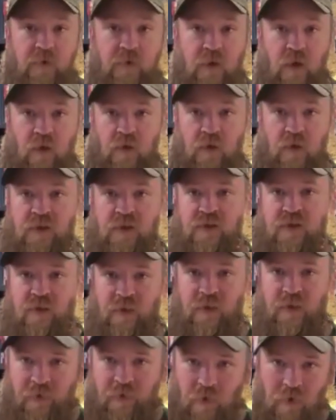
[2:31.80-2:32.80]

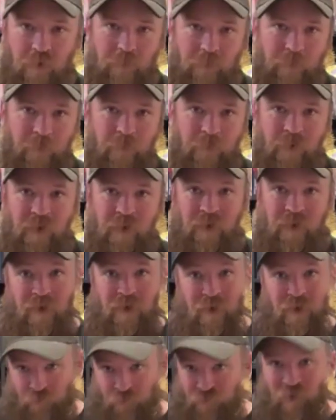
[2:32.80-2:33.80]
Collision. They're
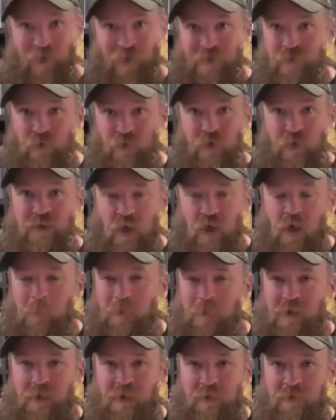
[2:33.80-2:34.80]
finally
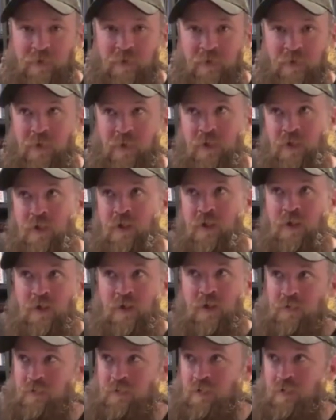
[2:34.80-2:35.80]
coming,
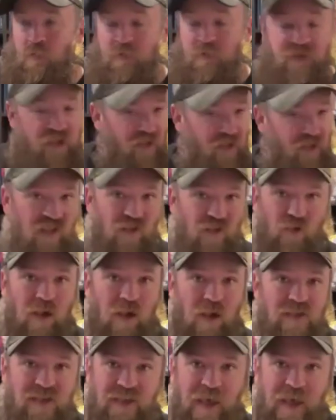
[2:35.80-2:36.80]
just
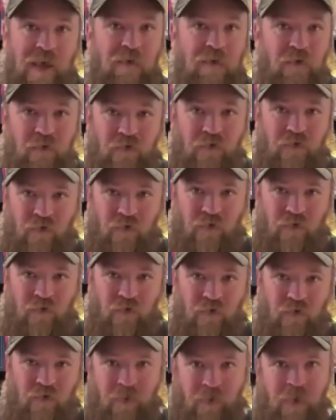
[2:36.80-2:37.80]
across town from
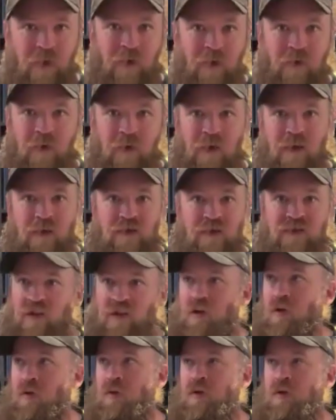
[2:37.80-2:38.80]
me.
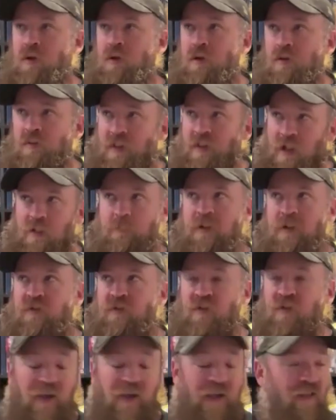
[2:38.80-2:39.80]
So that'll be fun.